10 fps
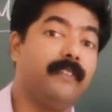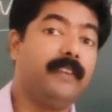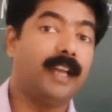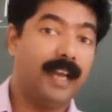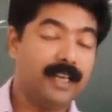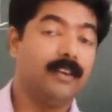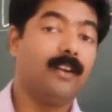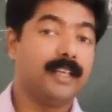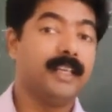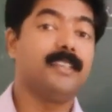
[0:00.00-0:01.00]
we had
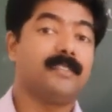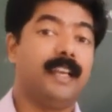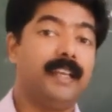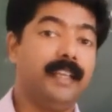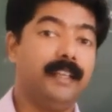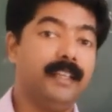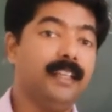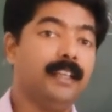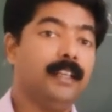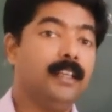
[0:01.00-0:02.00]
already
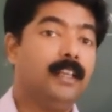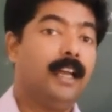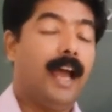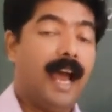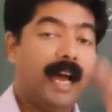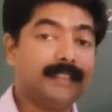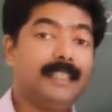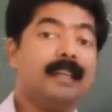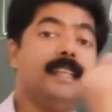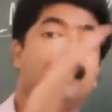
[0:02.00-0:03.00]
studied.
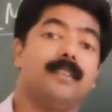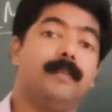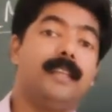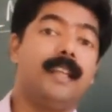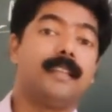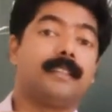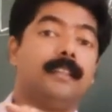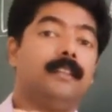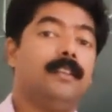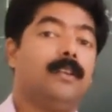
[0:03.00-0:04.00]
Other determinants
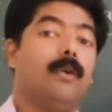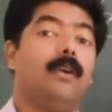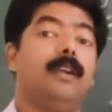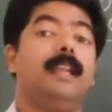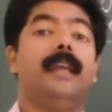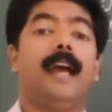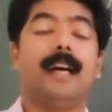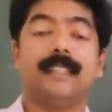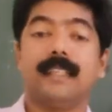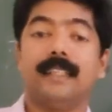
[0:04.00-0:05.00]
only
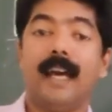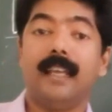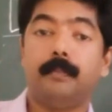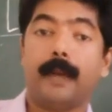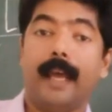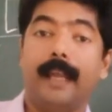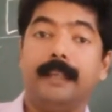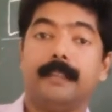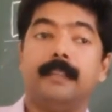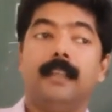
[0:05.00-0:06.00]
other than
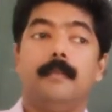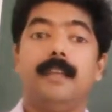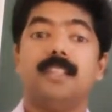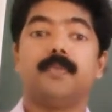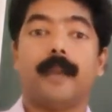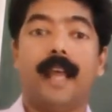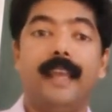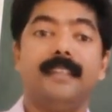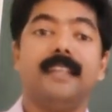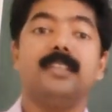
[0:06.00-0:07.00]
price, means
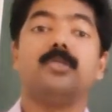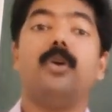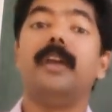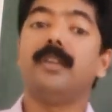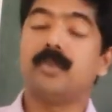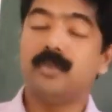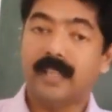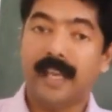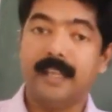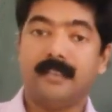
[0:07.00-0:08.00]
price is going to
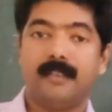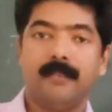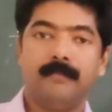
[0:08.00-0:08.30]
change